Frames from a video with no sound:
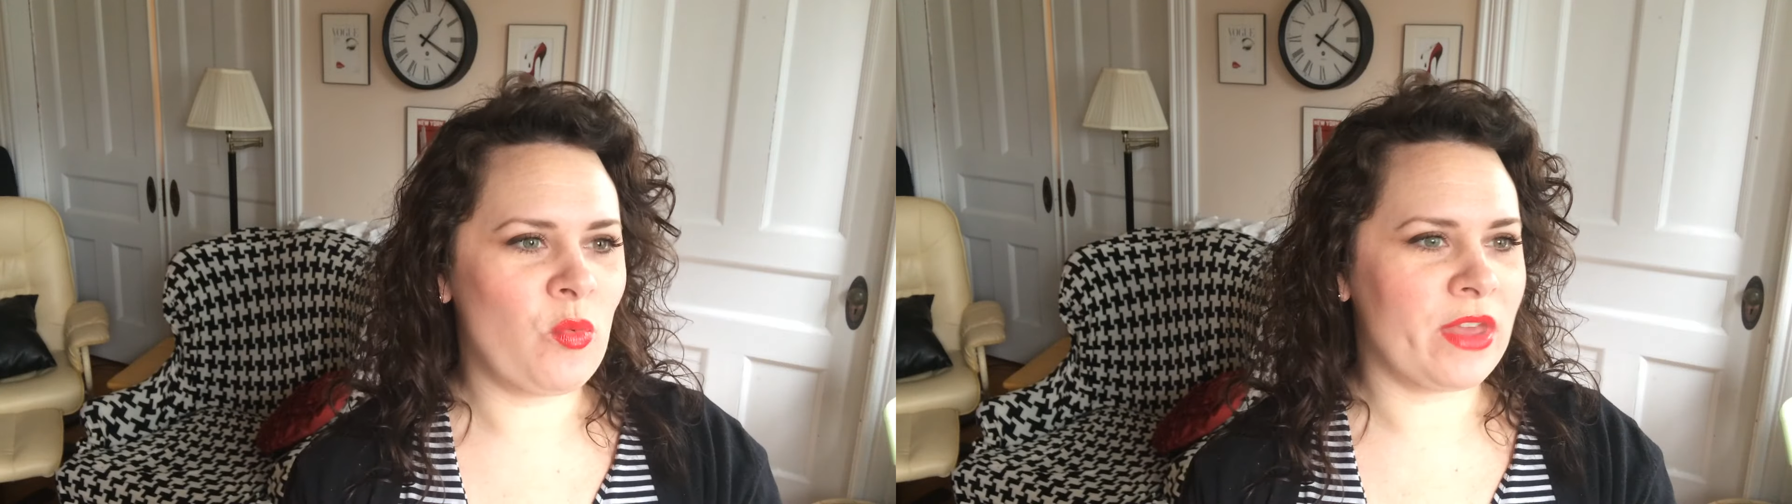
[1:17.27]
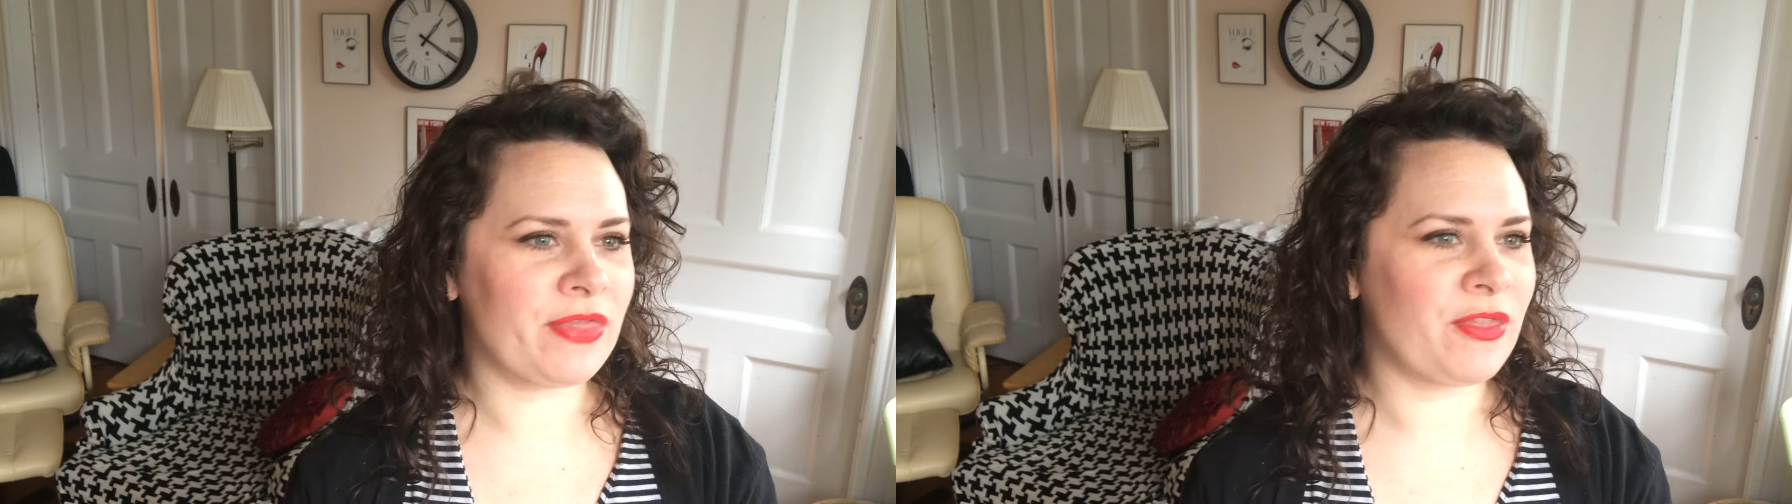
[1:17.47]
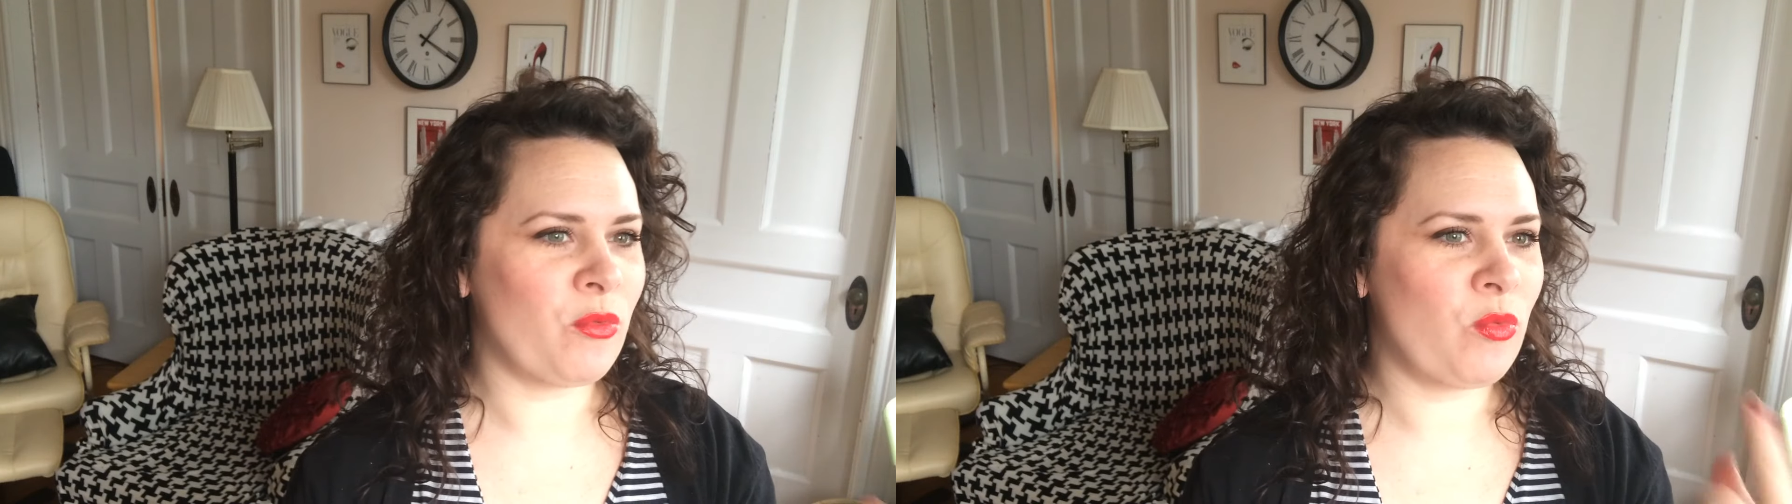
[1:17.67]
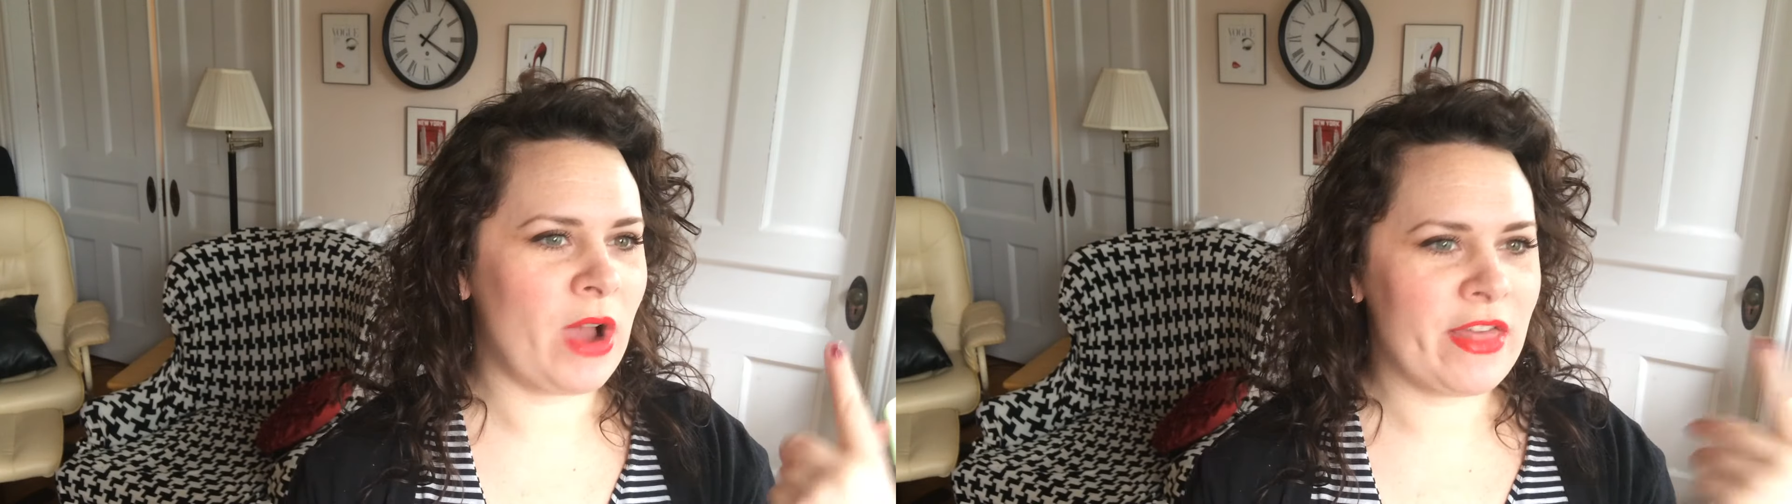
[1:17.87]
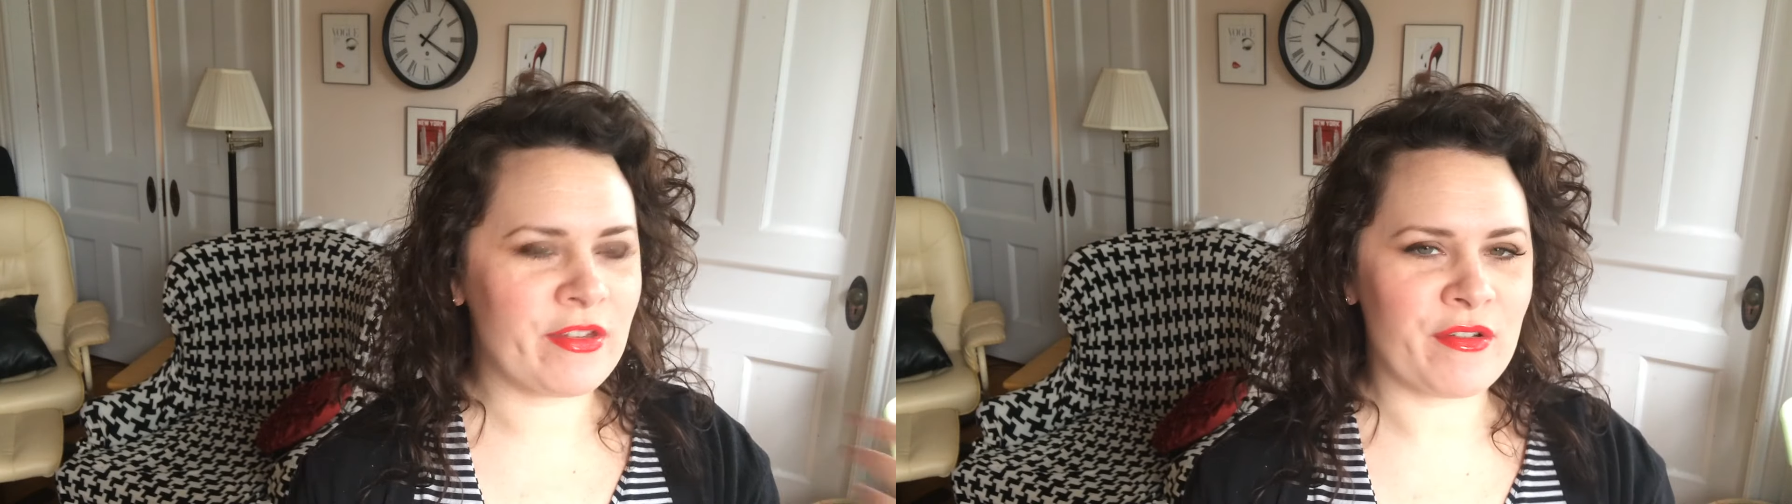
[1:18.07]
with the
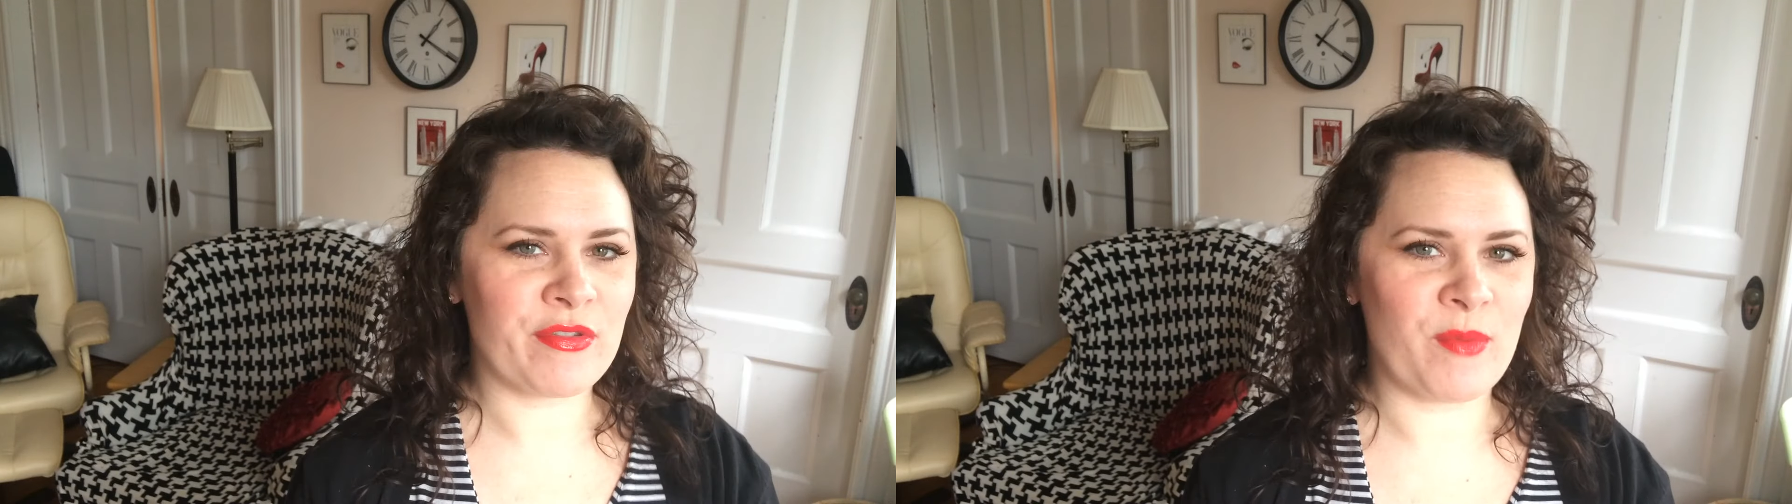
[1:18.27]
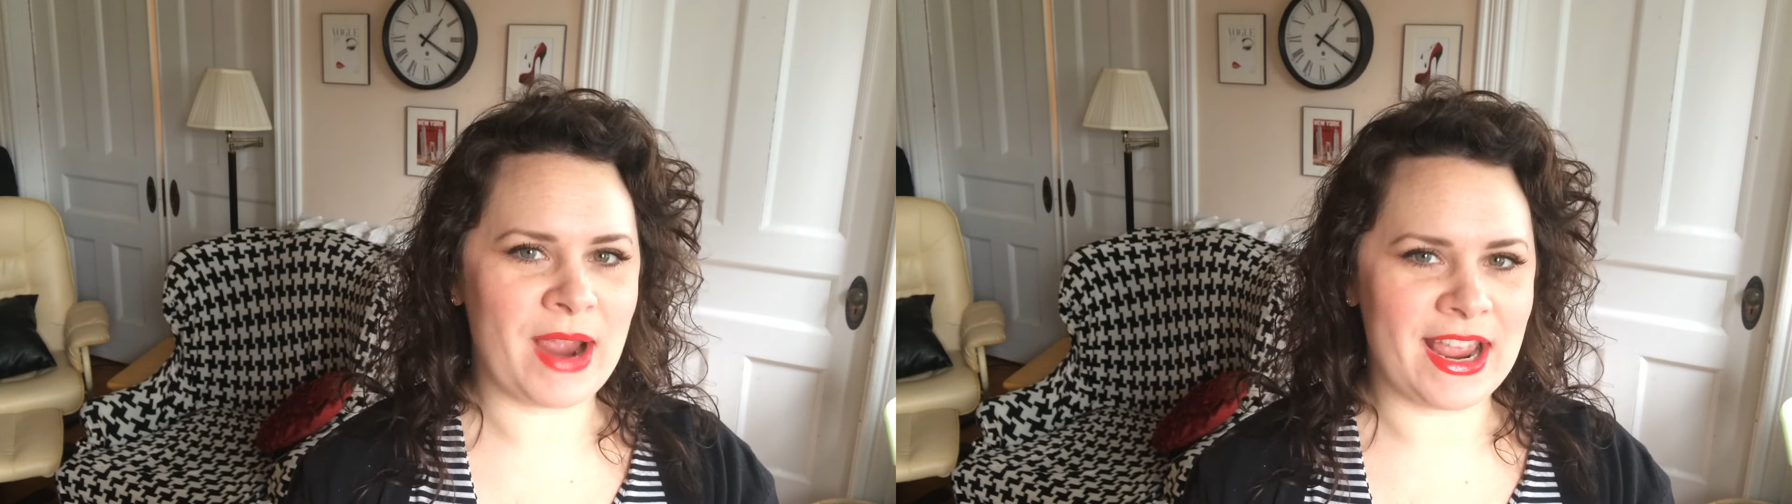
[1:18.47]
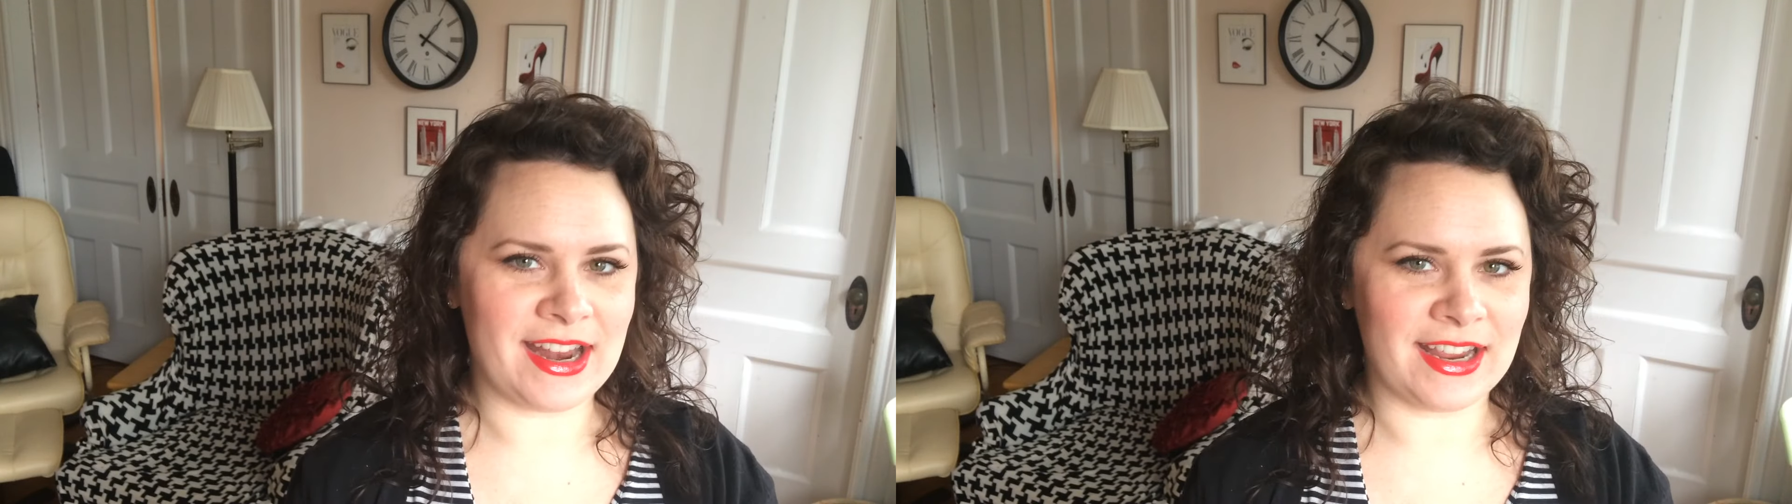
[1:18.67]
weather the way it